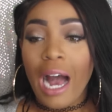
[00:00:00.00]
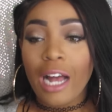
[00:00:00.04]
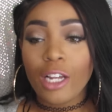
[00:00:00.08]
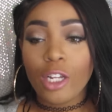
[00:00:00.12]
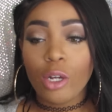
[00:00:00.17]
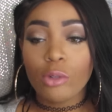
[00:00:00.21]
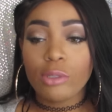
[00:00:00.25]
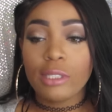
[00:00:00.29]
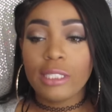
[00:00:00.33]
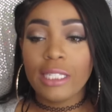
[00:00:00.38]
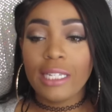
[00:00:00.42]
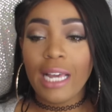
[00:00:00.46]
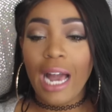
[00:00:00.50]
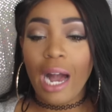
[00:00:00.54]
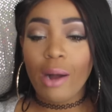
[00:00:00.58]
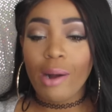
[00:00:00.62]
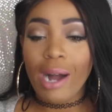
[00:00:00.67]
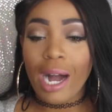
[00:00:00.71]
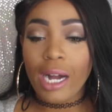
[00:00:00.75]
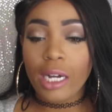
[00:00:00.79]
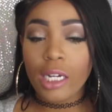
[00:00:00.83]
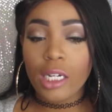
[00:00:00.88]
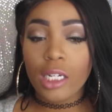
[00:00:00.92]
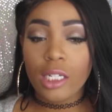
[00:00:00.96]
don't see how
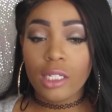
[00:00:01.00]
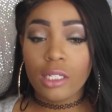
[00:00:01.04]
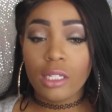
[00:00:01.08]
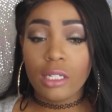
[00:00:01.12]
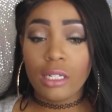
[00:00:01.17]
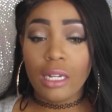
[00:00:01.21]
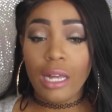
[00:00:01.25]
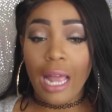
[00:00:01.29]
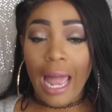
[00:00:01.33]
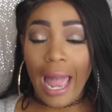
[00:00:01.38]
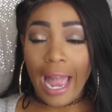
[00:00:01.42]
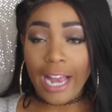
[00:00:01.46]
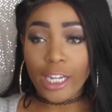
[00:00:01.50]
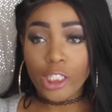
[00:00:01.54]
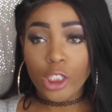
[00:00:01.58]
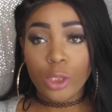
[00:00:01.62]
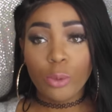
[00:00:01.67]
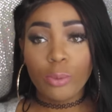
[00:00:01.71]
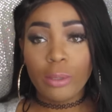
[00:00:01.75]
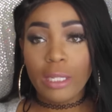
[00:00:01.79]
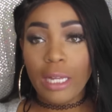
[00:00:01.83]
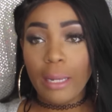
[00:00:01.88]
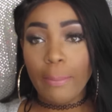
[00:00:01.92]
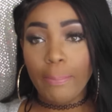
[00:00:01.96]
I could
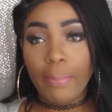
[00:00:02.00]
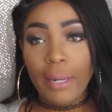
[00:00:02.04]
actually